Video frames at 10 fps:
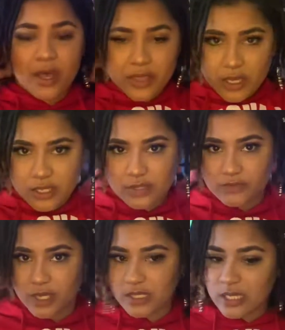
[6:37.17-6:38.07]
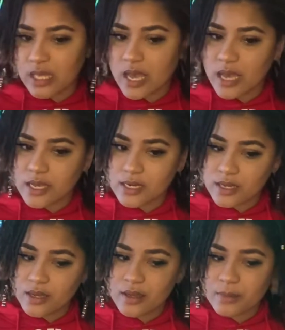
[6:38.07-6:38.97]
I think it's it's a lot.
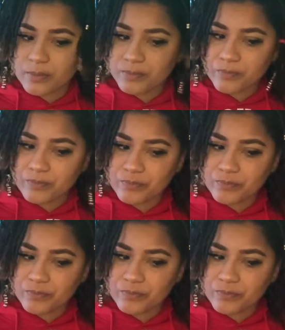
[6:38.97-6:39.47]
Um,